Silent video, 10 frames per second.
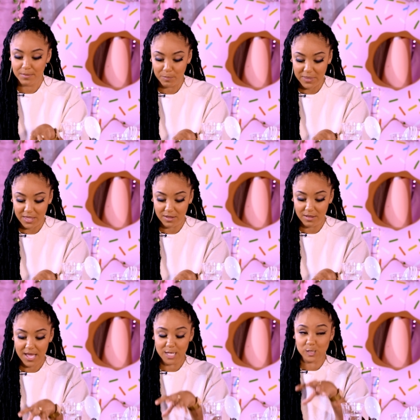meal,
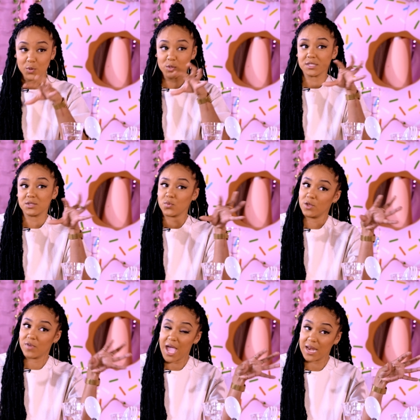as opposed to when
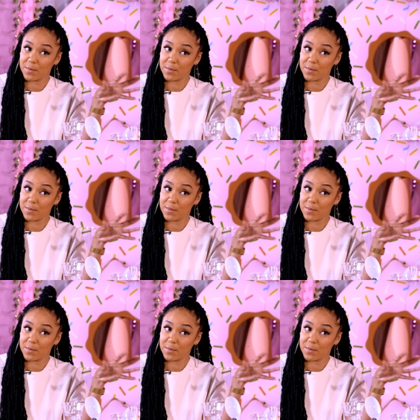you've had it